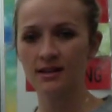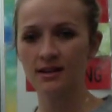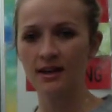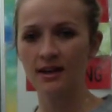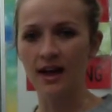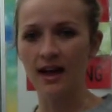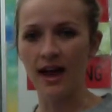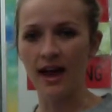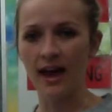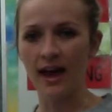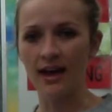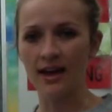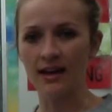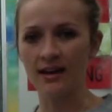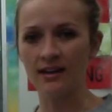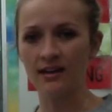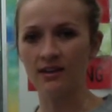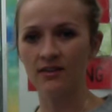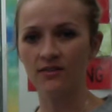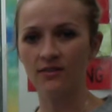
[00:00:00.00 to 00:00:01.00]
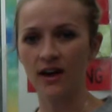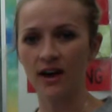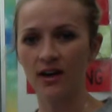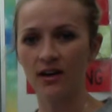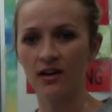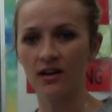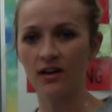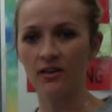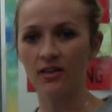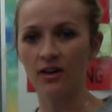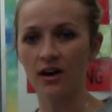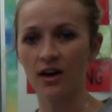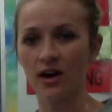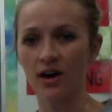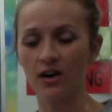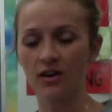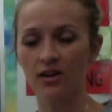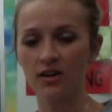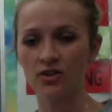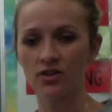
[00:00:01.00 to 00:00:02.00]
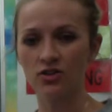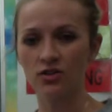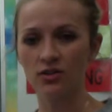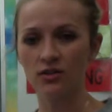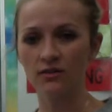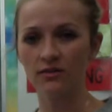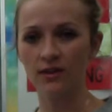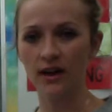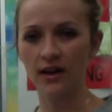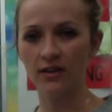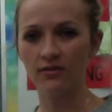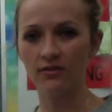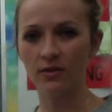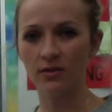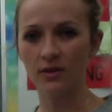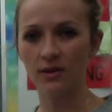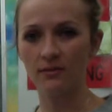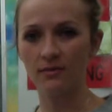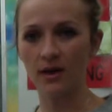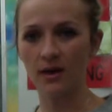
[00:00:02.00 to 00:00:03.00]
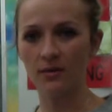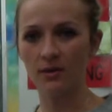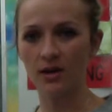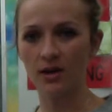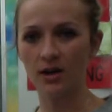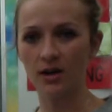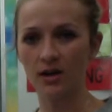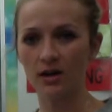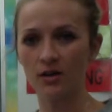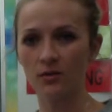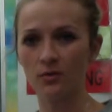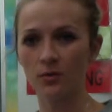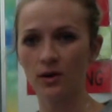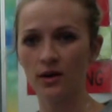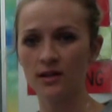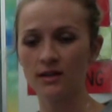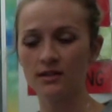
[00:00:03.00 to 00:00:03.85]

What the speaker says: and the R-controlled vowel phoneme that we heard was